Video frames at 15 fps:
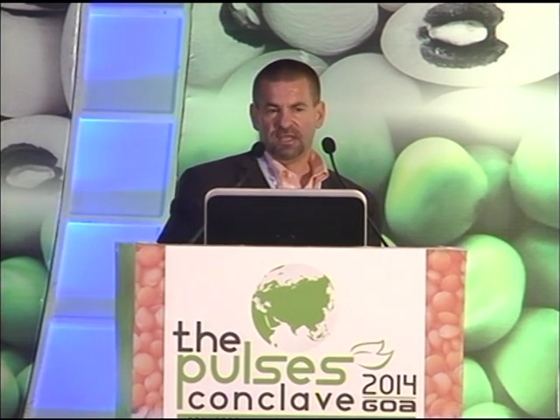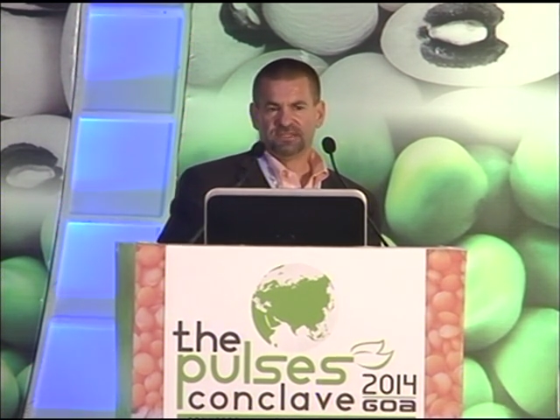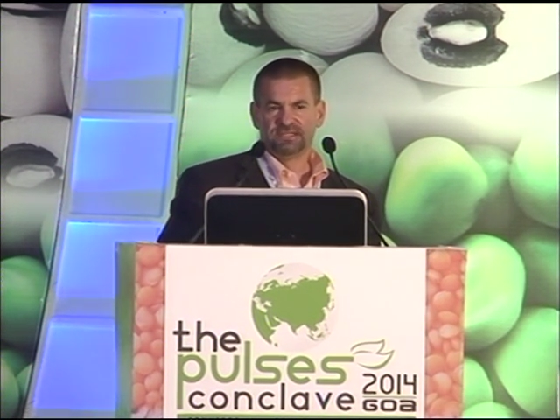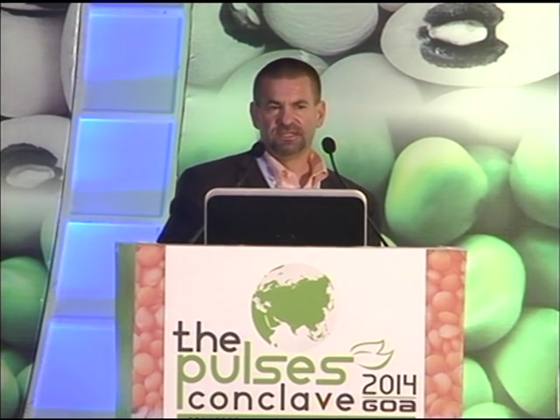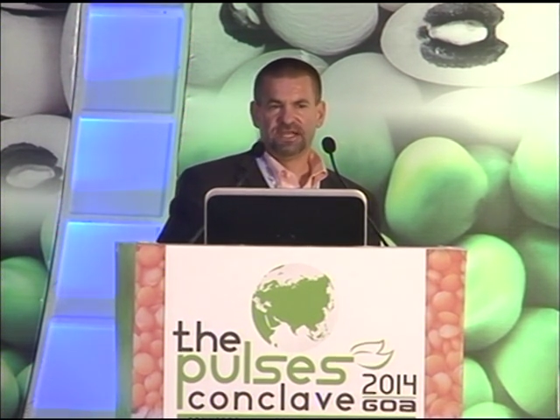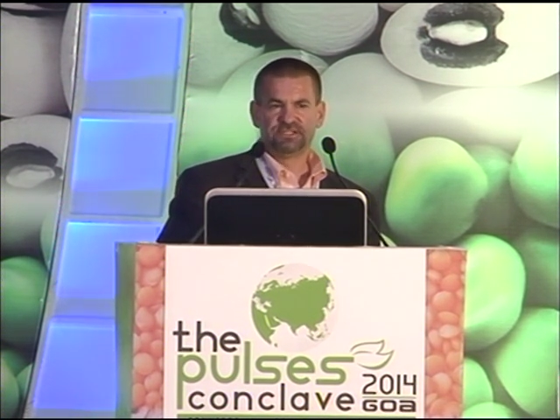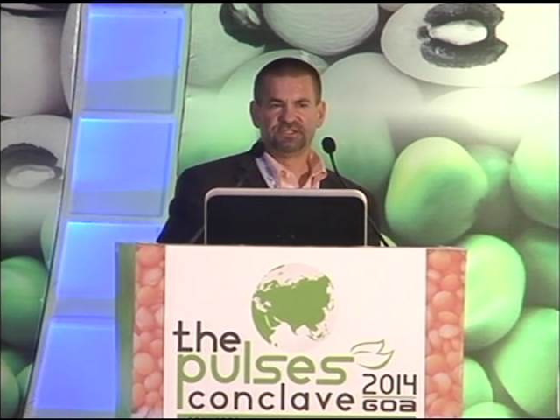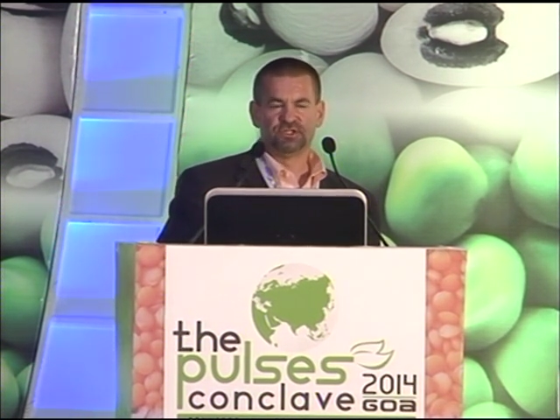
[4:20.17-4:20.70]
The
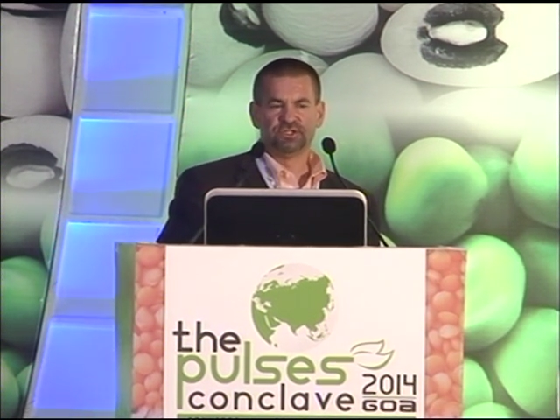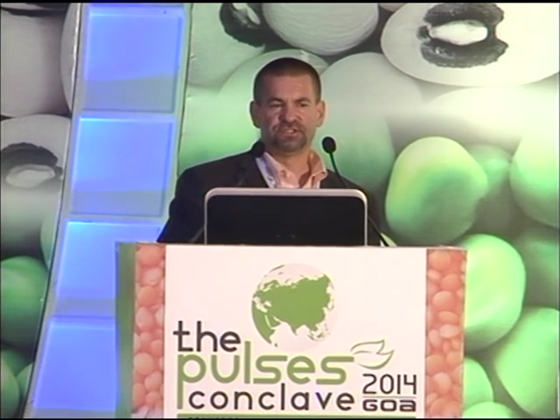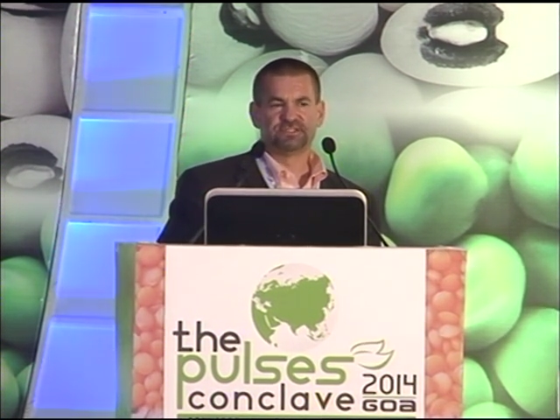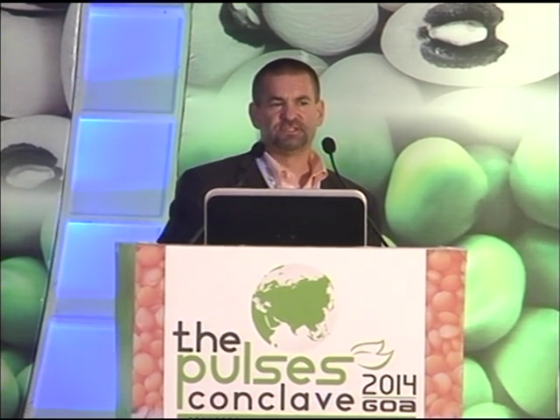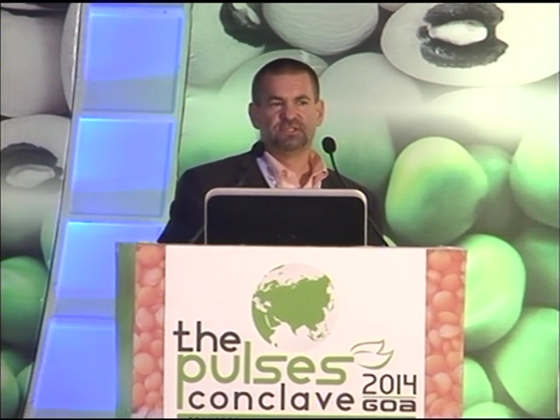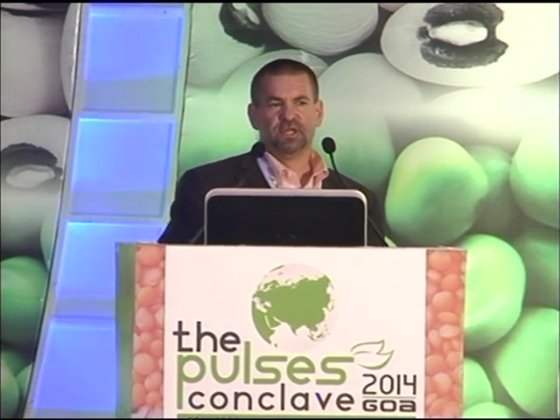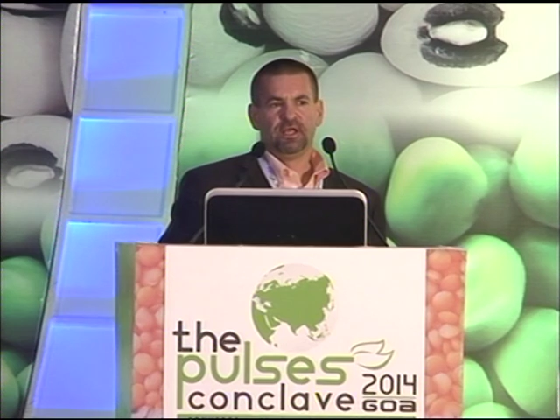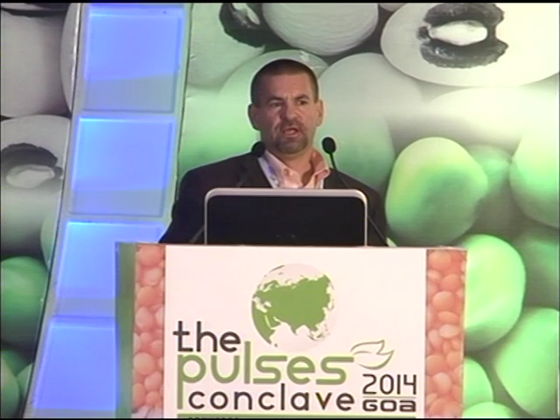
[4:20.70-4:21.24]

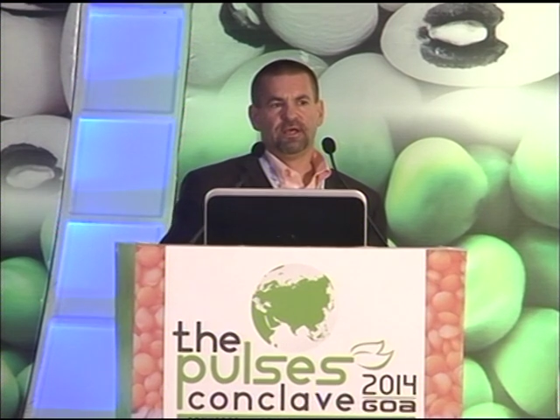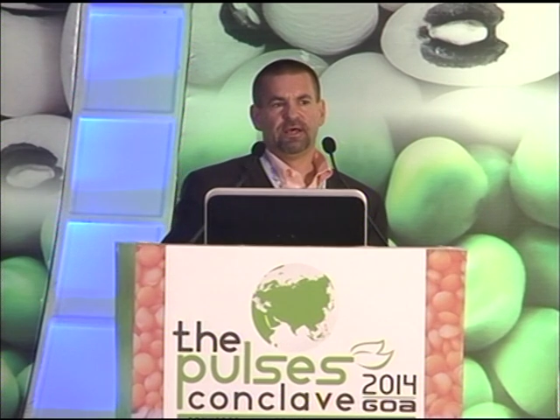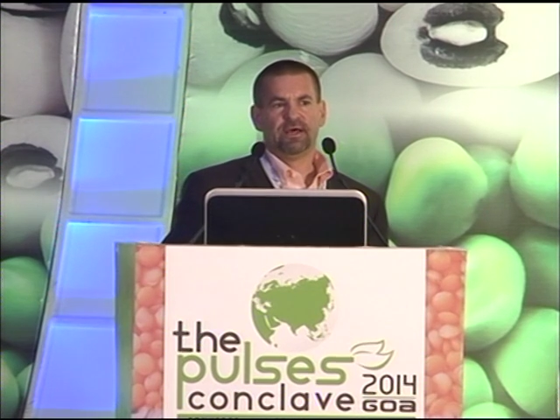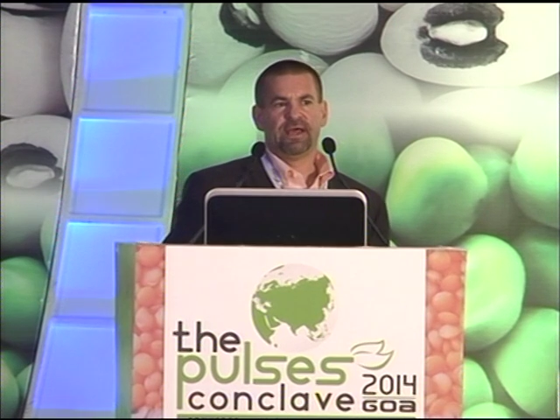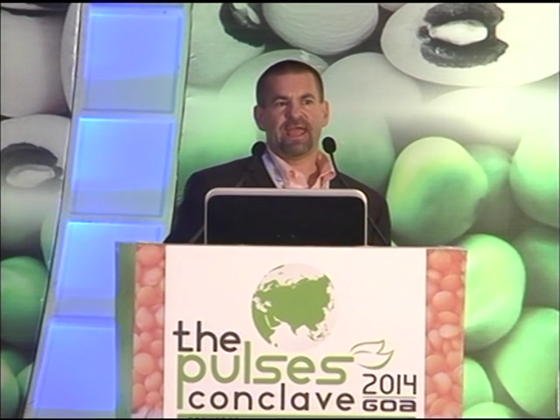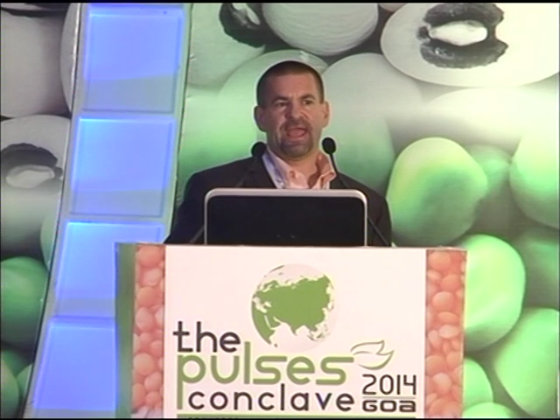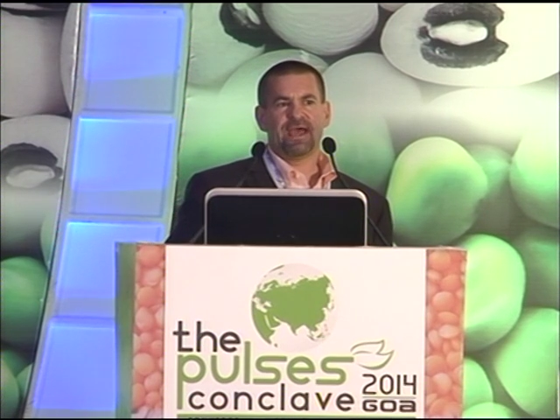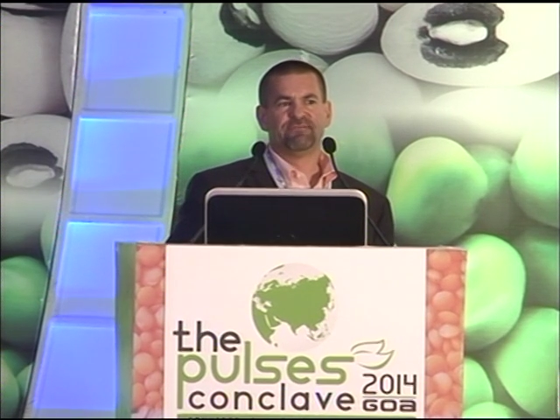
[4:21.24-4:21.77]
lentils
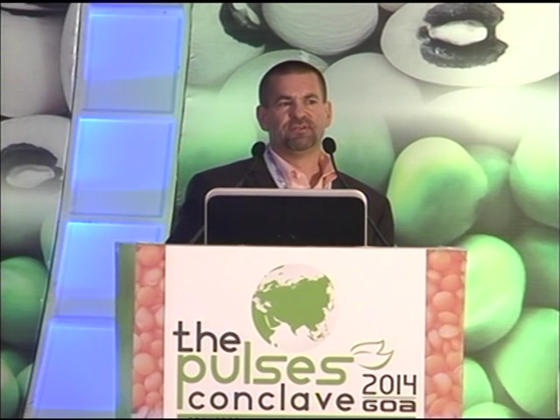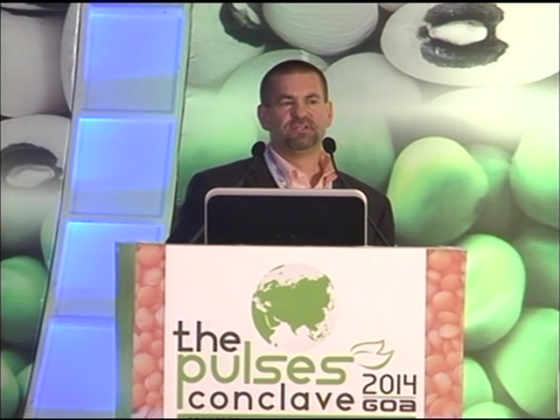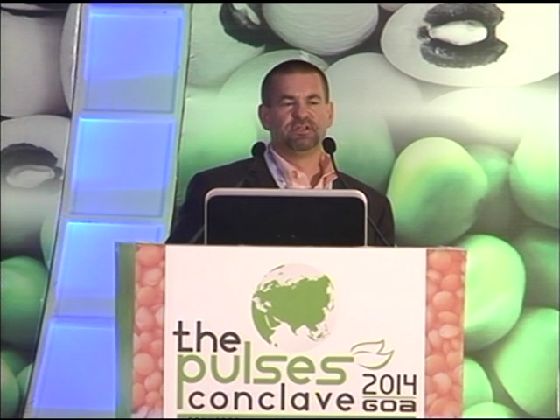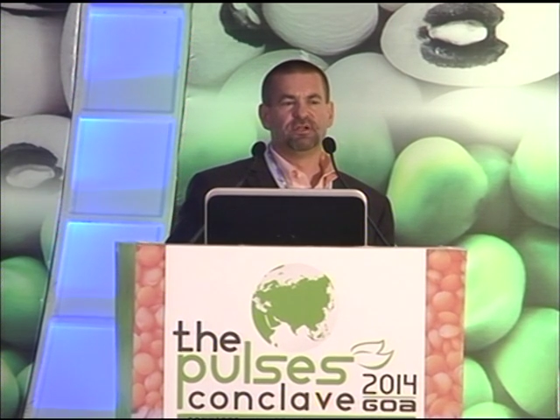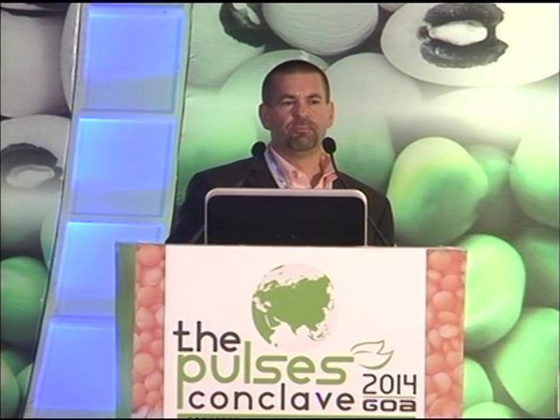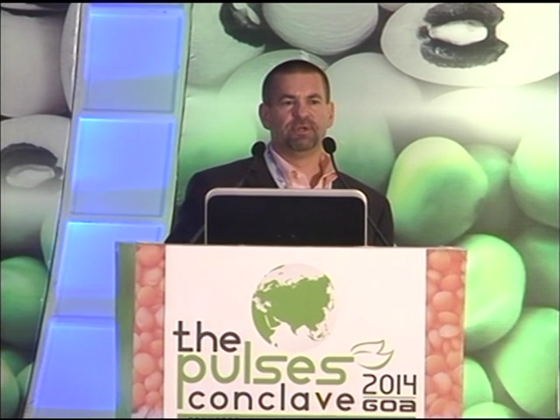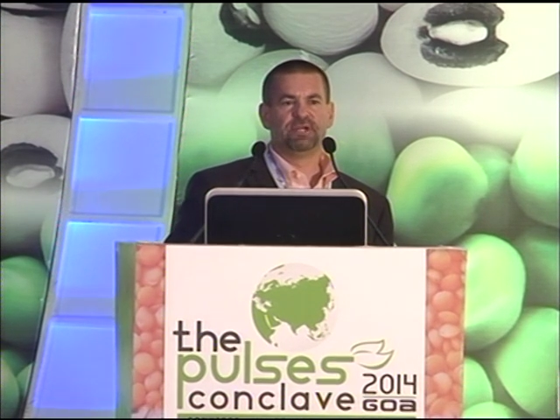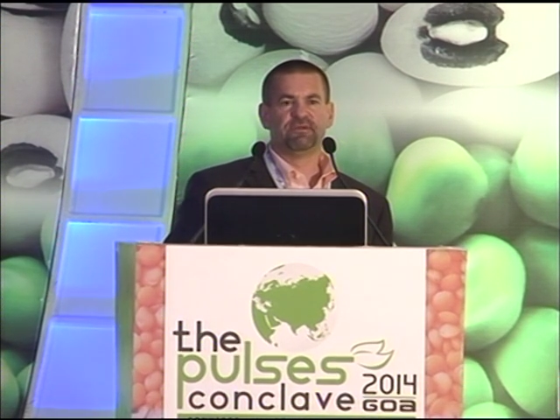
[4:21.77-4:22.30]
have a
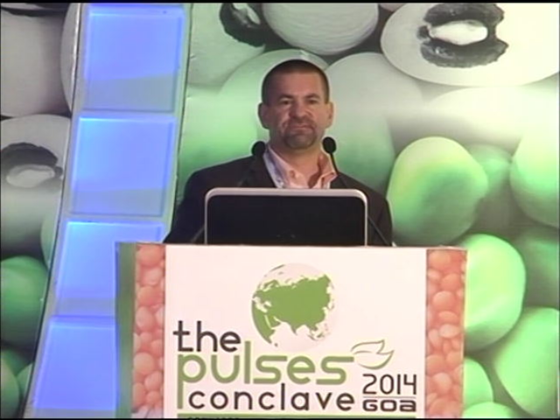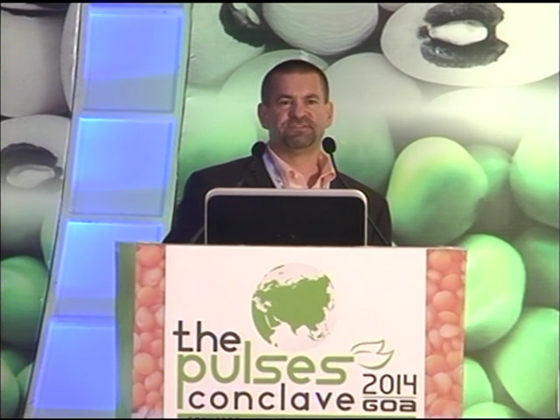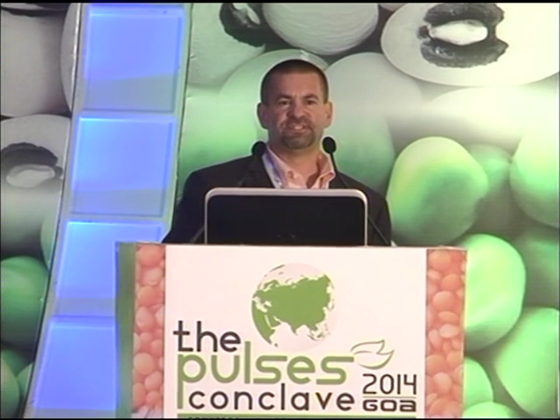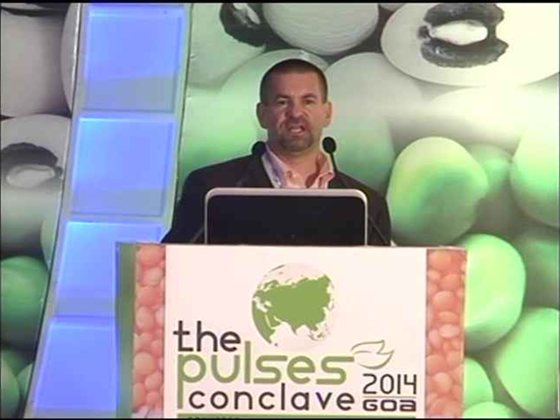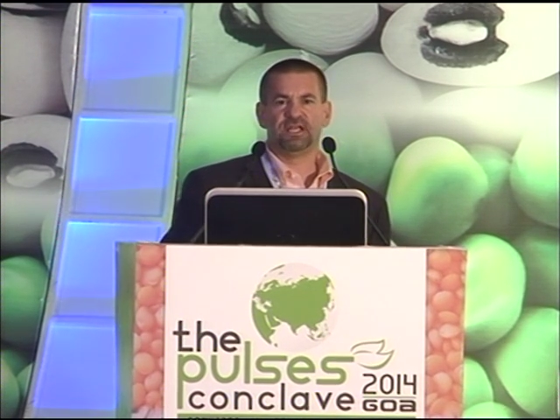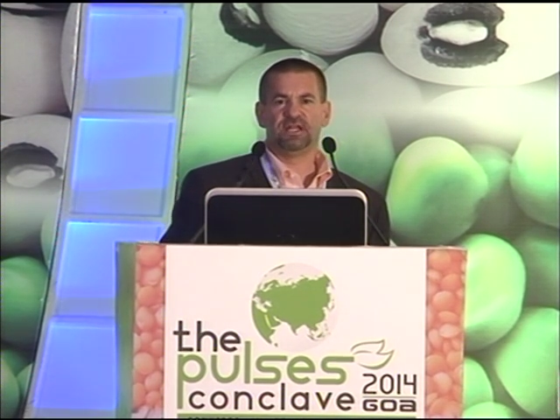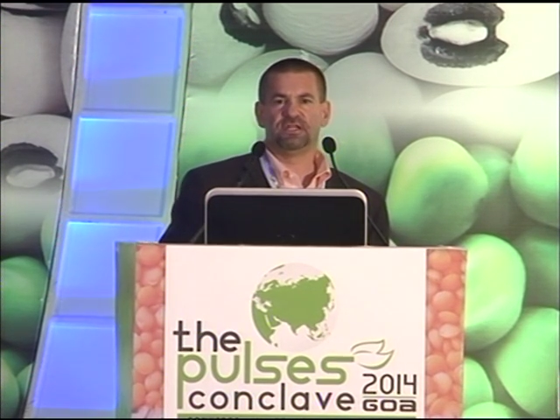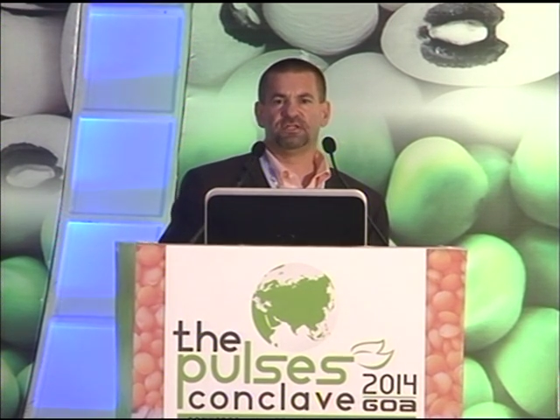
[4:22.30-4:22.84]
little bit of
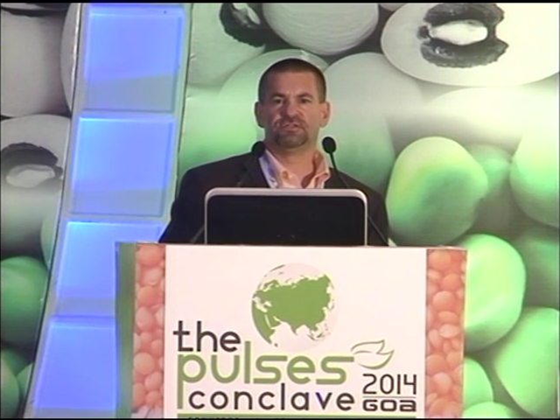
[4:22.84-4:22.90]
staining